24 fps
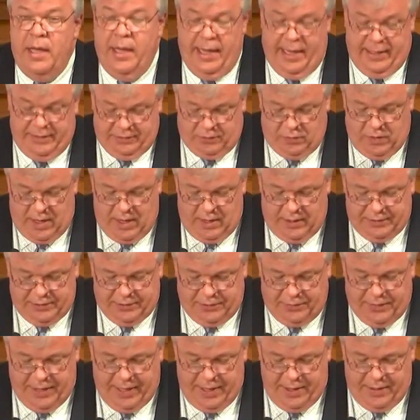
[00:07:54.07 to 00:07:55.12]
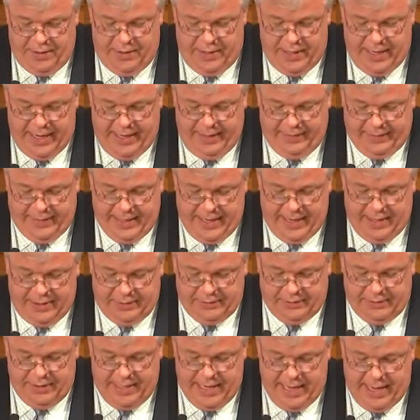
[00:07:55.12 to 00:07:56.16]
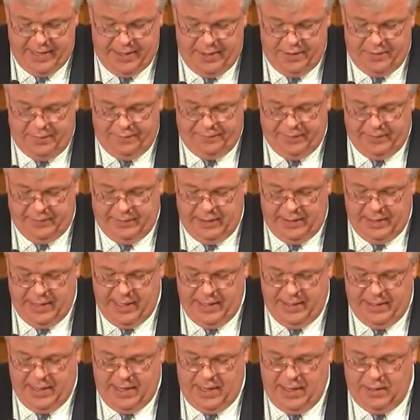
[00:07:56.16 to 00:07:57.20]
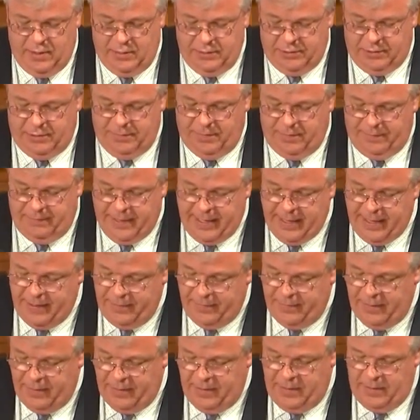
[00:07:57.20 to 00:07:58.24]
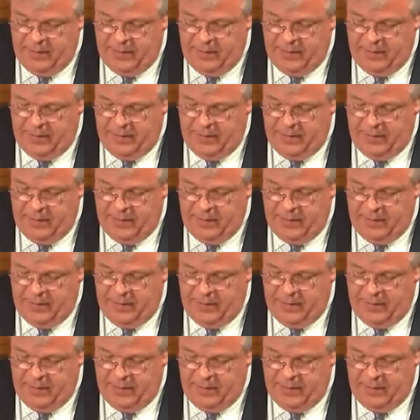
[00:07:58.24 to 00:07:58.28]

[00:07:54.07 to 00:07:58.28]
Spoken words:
as well as $308,959 to provide